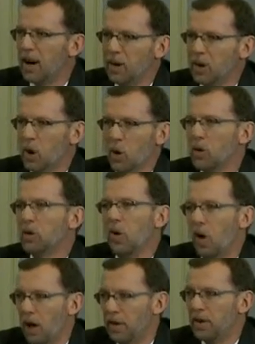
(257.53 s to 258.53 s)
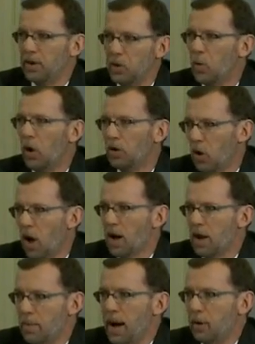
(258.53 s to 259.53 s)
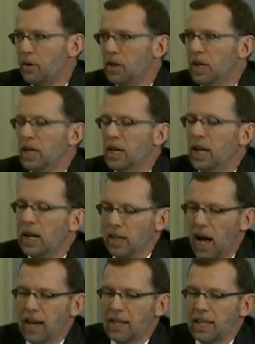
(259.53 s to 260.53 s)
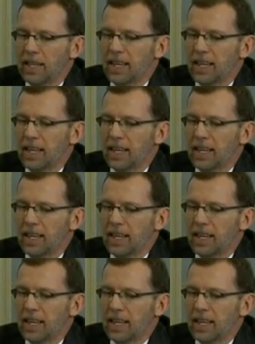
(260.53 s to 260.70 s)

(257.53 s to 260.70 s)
under current law that you all talk about a lot,